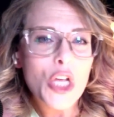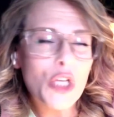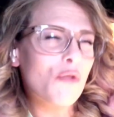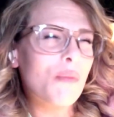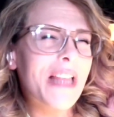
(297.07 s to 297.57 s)

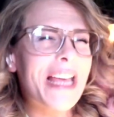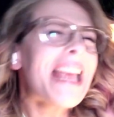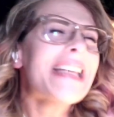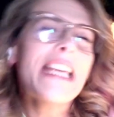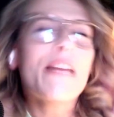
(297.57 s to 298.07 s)
you'd be like,
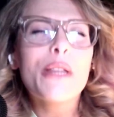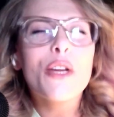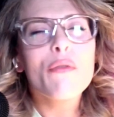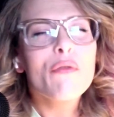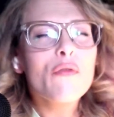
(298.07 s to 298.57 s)
I did, but
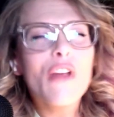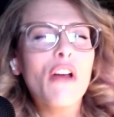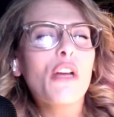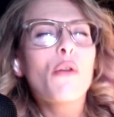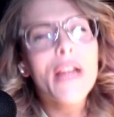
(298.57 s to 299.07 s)
they're
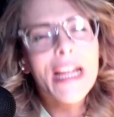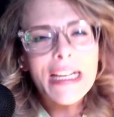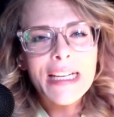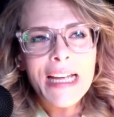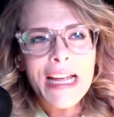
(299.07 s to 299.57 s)
very
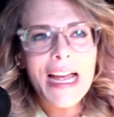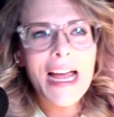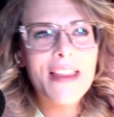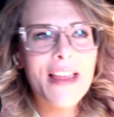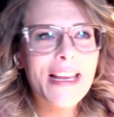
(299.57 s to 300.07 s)
quick.
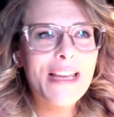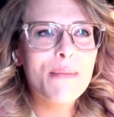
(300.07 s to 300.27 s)
And then he'd